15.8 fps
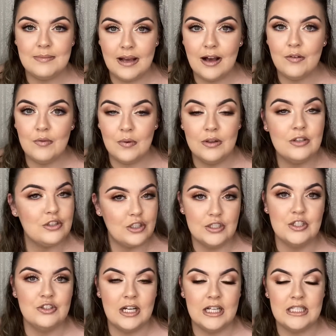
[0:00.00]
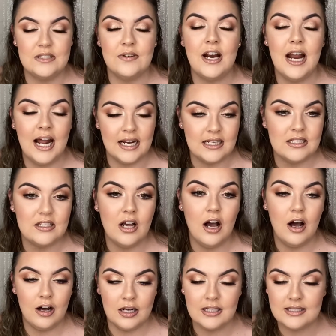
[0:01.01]
have one that doesn't transfer, and it's
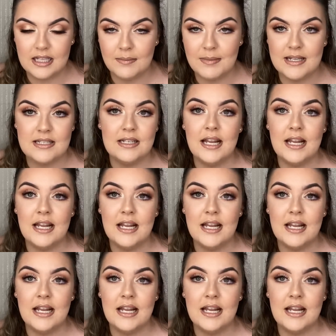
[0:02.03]
honestly amazing.